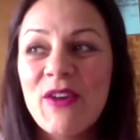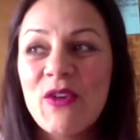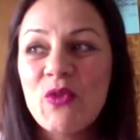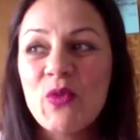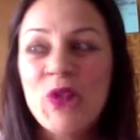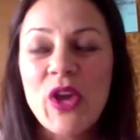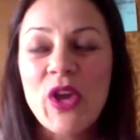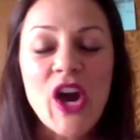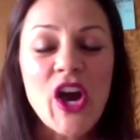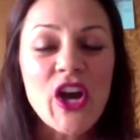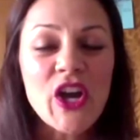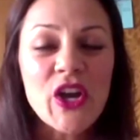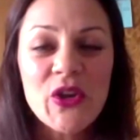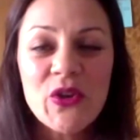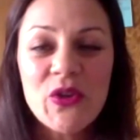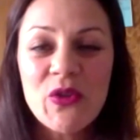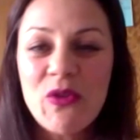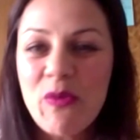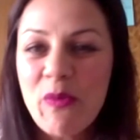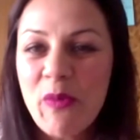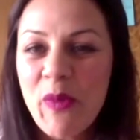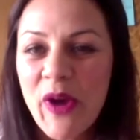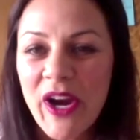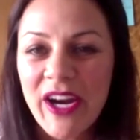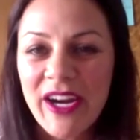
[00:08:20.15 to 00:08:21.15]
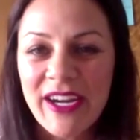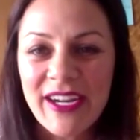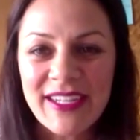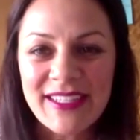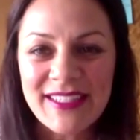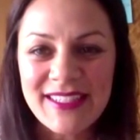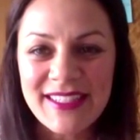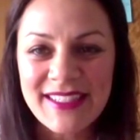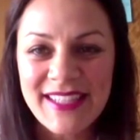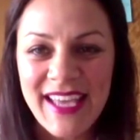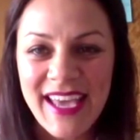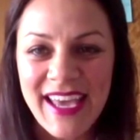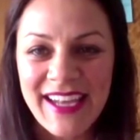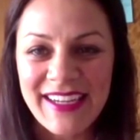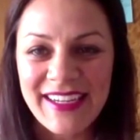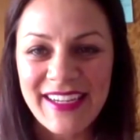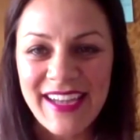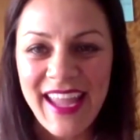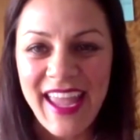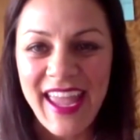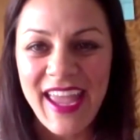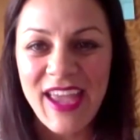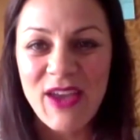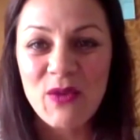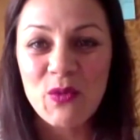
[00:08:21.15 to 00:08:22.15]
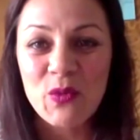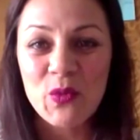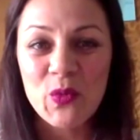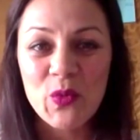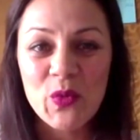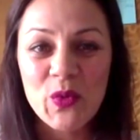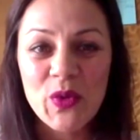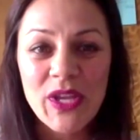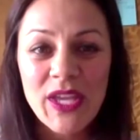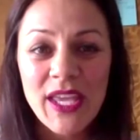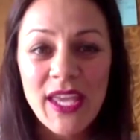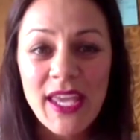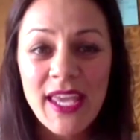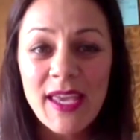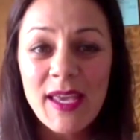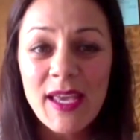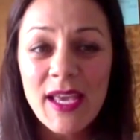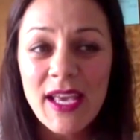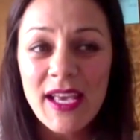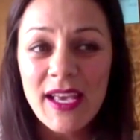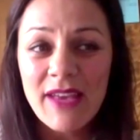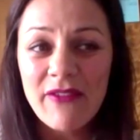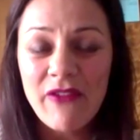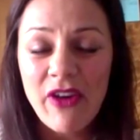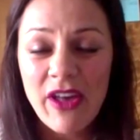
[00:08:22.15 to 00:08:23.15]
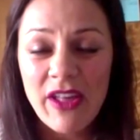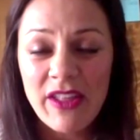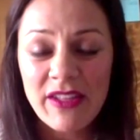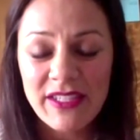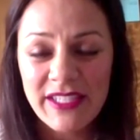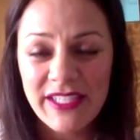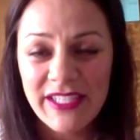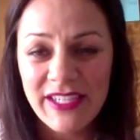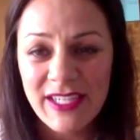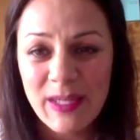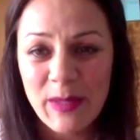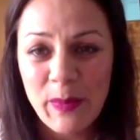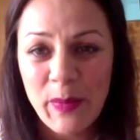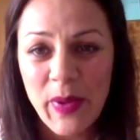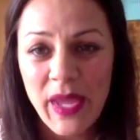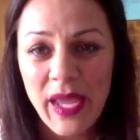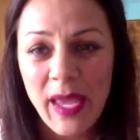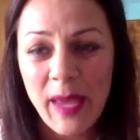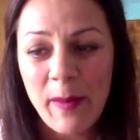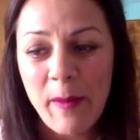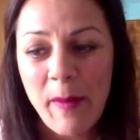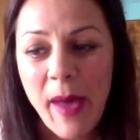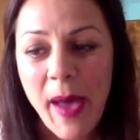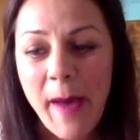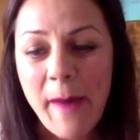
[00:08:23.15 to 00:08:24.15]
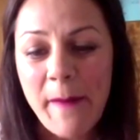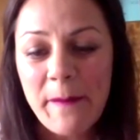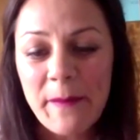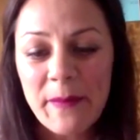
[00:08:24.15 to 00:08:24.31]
We all go to the park on Saturday. We volunteer to pick him up.